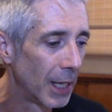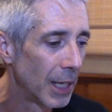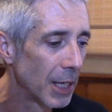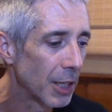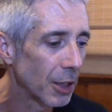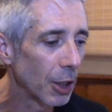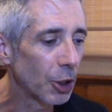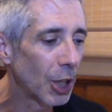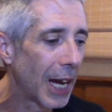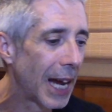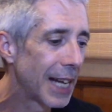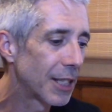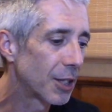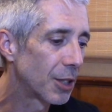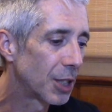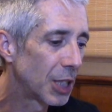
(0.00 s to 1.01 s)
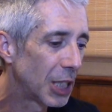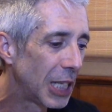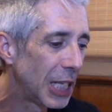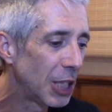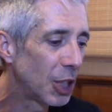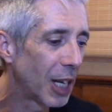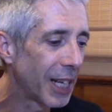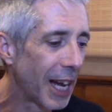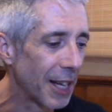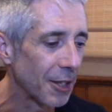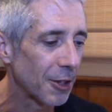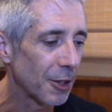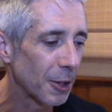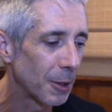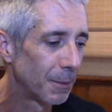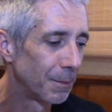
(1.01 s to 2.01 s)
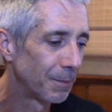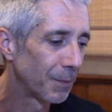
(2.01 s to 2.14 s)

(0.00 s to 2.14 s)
Such as T J S.